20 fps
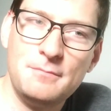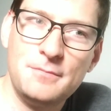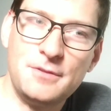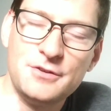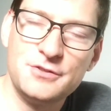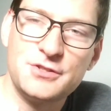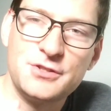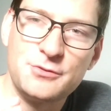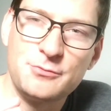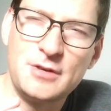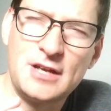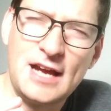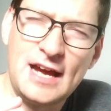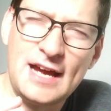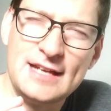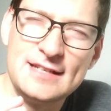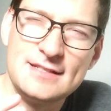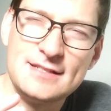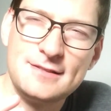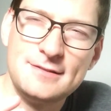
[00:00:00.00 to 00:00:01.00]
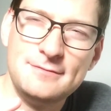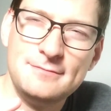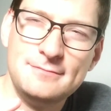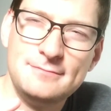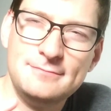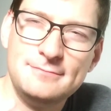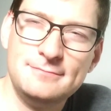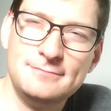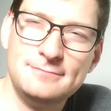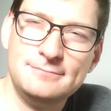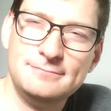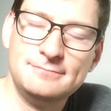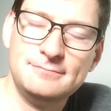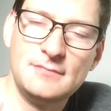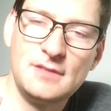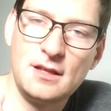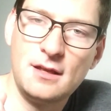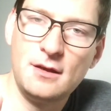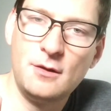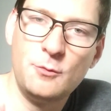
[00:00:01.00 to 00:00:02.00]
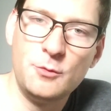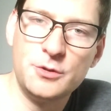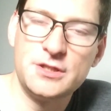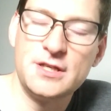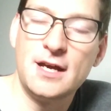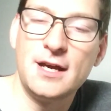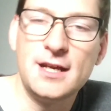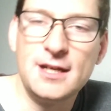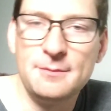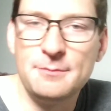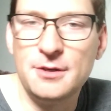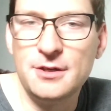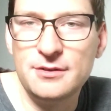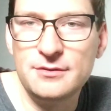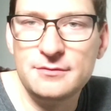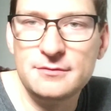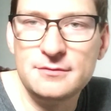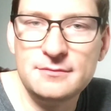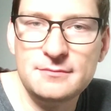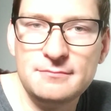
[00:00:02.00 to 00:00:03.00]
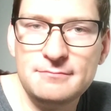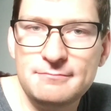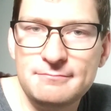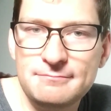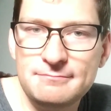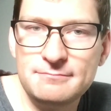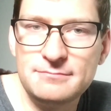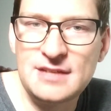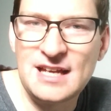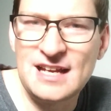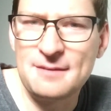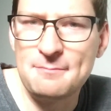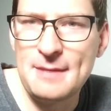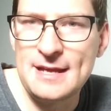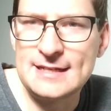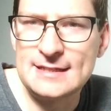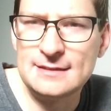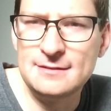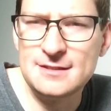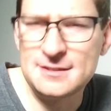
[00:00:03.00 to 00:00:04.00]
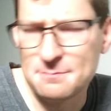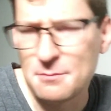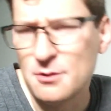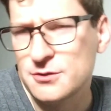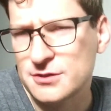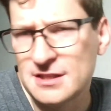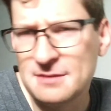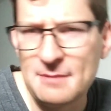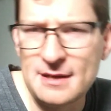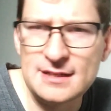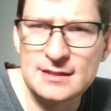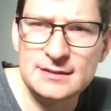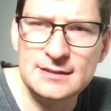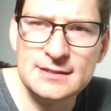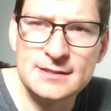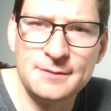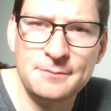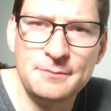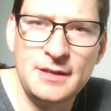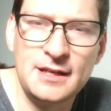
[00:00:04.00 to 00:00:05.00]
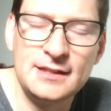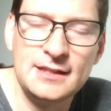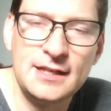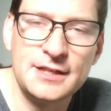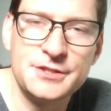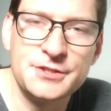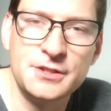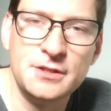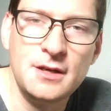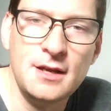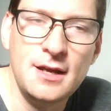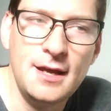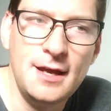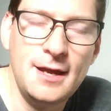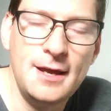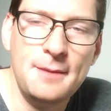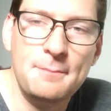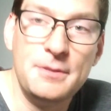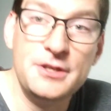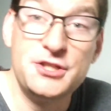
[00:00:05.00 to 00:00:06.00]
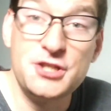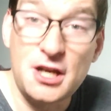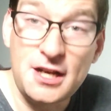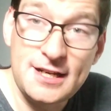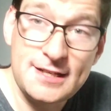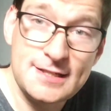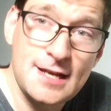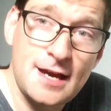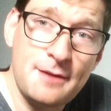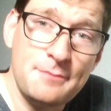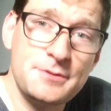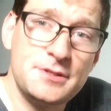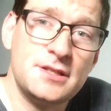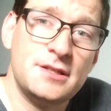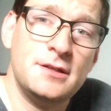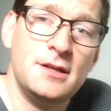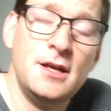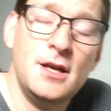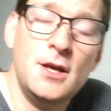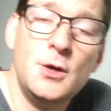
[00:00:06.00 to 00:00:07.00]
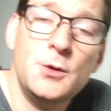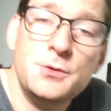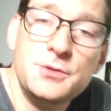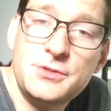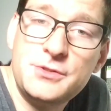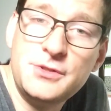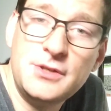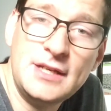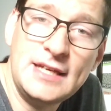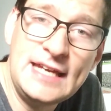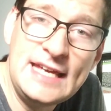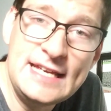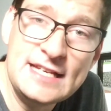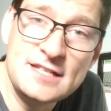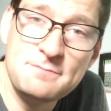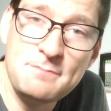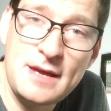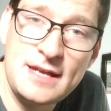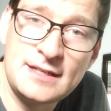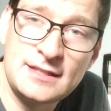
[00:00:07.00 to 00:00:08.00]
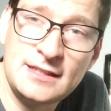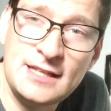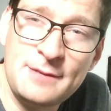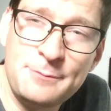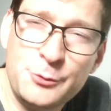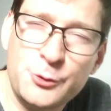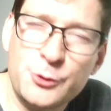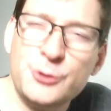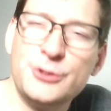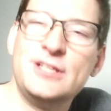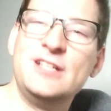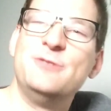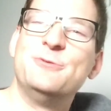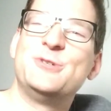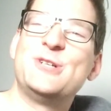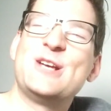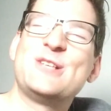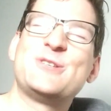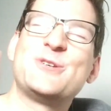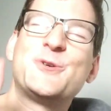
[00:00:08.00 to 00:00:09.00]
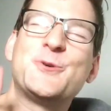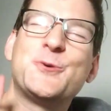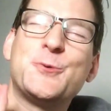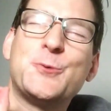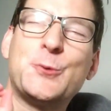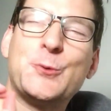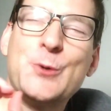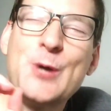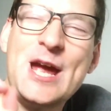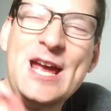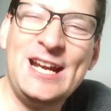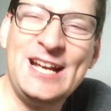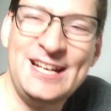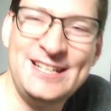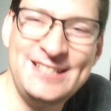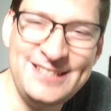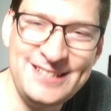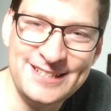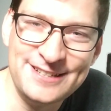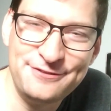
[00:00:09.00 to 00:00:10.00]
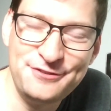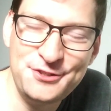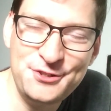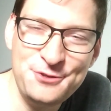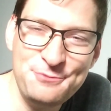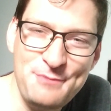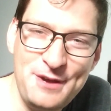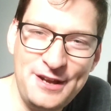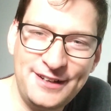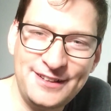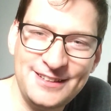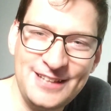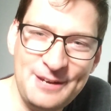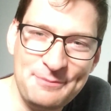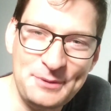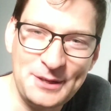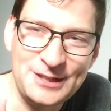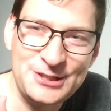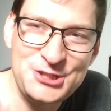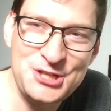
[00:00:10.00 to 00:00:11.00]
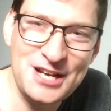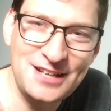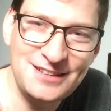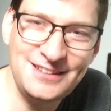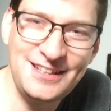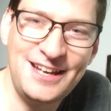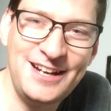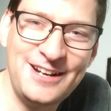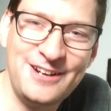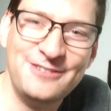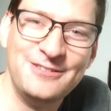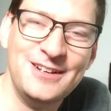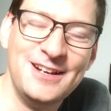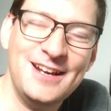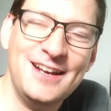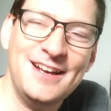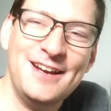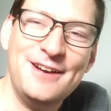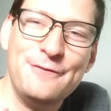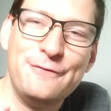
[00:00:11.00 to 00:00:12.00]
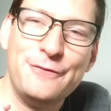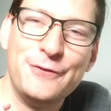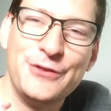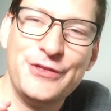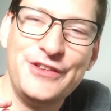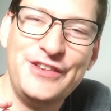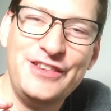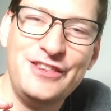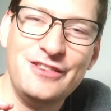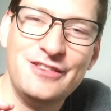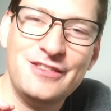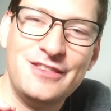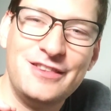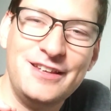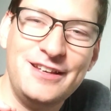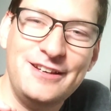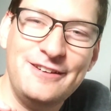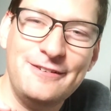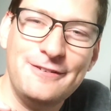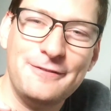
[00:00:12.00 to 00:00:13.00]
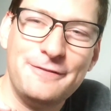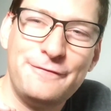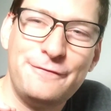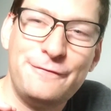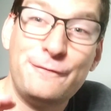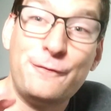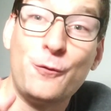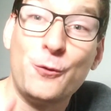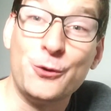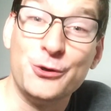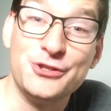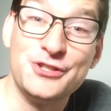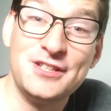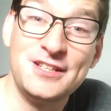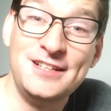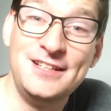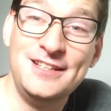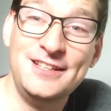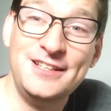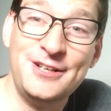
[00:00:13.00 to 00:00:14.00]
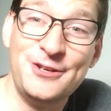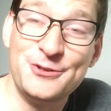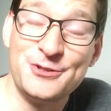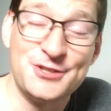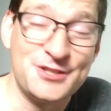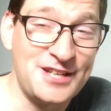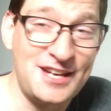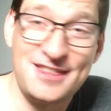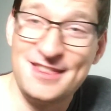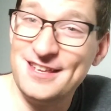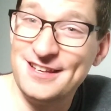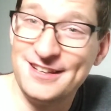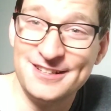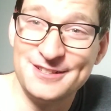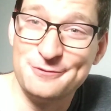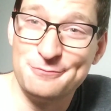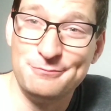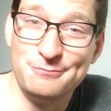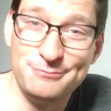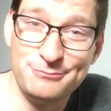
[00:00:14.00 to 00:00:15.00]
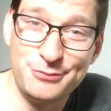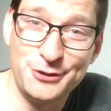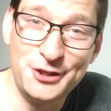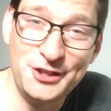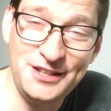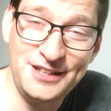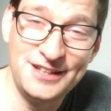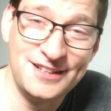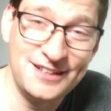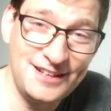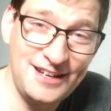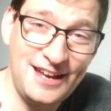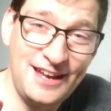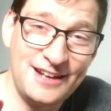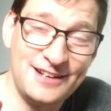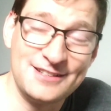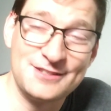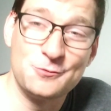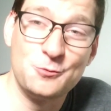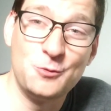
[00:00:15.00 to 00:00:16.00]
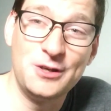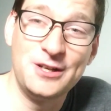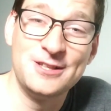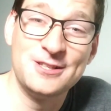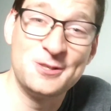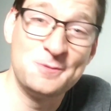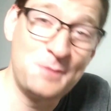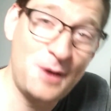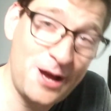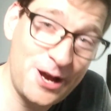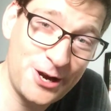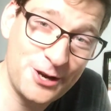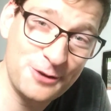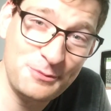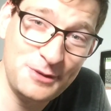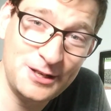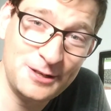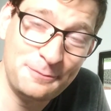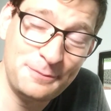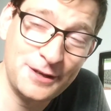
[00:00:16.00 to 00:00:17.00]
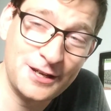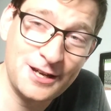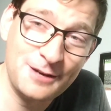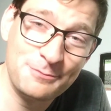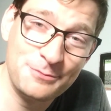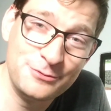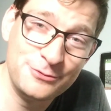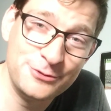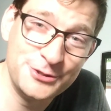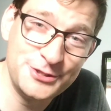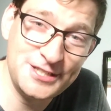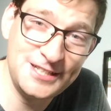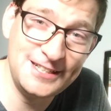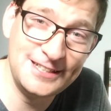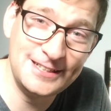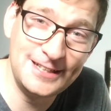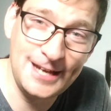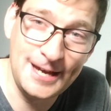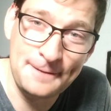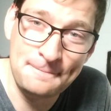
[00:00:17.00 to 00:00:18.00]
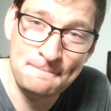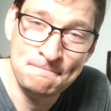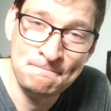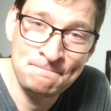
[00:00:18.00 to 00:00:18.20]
Those three guys. We're talking about kind of mental. It's mostly mentalism, that lecture. But Johnny Thompson was doing his mental epic routine, which has a great idea. If you do mental epic, check that out. For the force that he uses, I think is brilliant, and it's what inspired me to pick up the routine again.